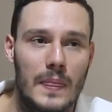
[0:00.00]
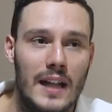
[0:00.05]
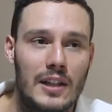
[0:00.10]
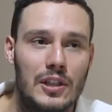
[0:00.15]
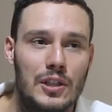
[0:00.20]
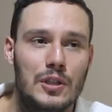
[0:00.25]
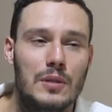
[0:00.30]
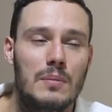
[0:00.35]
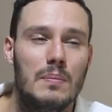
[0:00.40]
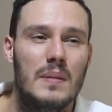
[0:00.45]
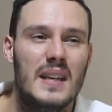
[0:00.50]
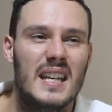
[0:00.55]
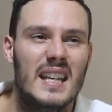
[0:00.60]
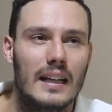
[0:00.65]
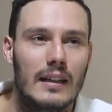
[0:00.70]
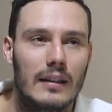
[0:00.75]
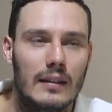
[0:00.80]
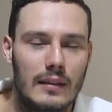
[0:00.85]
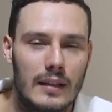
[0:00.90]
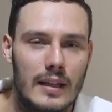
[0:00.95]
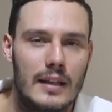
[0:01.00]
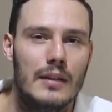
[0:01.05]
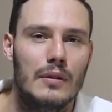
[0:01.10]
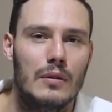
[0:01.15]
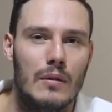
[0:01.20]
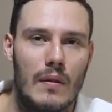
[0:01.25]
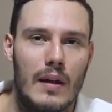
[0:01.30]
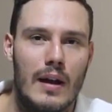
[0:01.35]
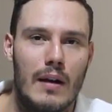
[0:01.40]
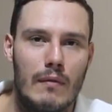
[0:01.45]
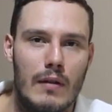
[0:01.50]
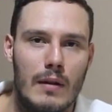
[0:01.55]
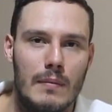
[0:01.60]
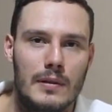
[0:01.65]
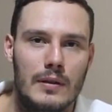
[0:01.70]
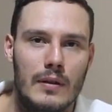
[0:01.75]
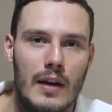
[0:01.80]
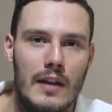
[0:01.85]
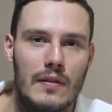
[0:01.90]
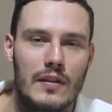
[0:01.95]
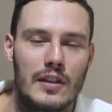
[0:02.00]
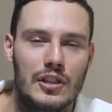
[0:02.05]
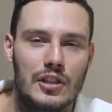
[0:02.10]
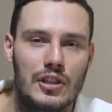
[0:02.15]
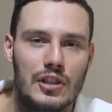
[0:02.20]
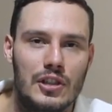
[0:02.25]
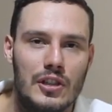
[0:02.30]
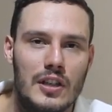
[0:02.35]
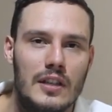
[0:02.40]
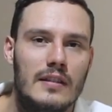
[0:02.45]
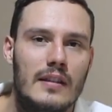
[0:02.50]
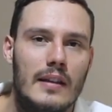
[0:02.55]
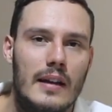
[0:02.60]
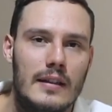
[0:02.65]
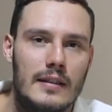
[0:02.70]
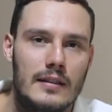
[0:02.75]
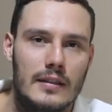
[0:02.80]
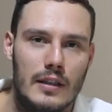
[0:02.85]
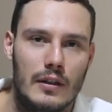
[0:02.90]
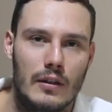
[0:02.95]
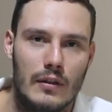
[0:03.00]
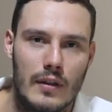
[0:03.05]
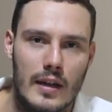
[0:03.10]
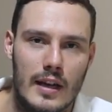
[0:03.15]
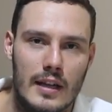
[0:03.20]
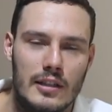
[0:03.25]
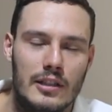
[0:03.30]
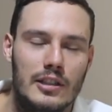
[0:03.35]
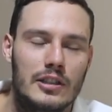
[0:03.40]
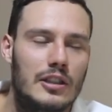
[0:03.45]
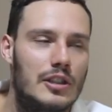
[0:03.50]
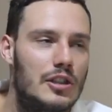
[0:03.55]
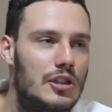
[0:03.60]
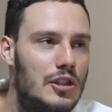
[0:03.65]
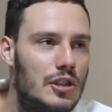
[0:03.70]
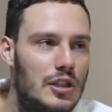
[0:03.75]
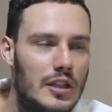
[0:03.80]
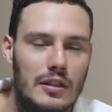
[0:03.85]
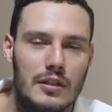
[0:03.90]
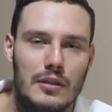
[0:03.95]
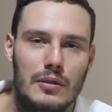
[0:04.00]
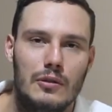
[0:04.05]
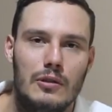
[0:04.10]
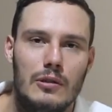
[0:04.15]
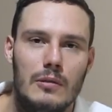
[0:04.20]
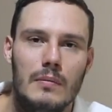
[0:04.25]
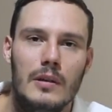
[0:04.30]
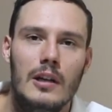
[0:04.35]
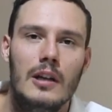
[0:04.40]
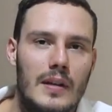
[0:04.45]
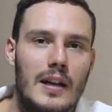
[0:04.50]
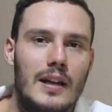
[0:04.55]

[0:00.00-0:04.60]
That should be illegal, that website. The shit that I see on there, it's just a shitstorm.